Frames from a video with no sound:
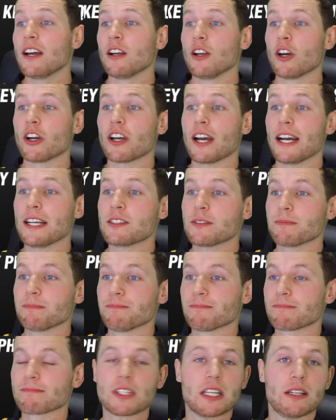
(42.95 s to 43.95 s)
Look, guys,
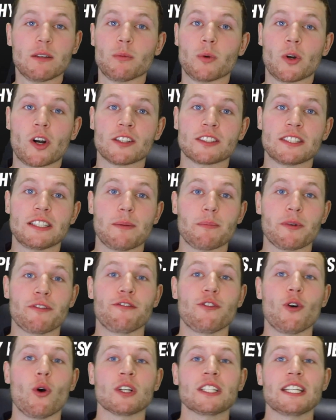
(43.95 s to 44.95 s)
we're on to number
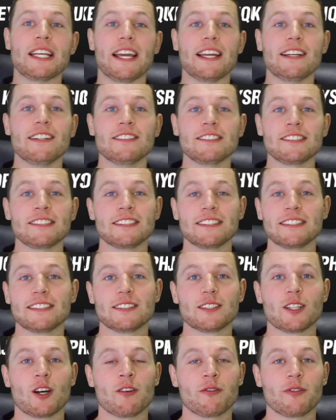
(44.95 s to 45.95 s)
14
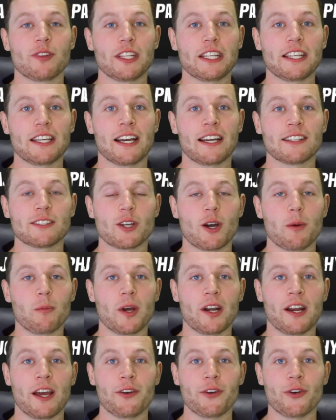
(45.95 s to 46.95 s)
of the uh, top
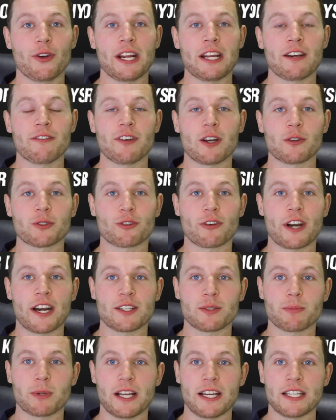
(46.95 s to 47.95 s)
100 NFL's
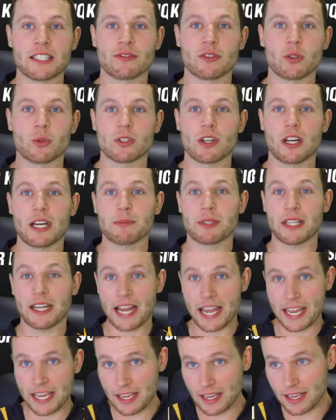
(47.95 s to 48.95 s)
greatest players of all time.
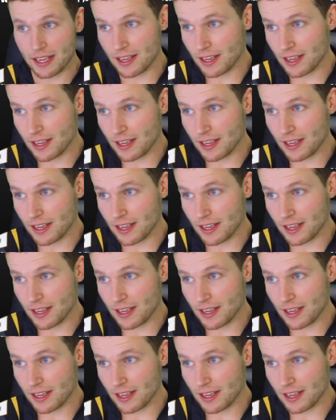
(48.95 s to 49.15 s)
Today,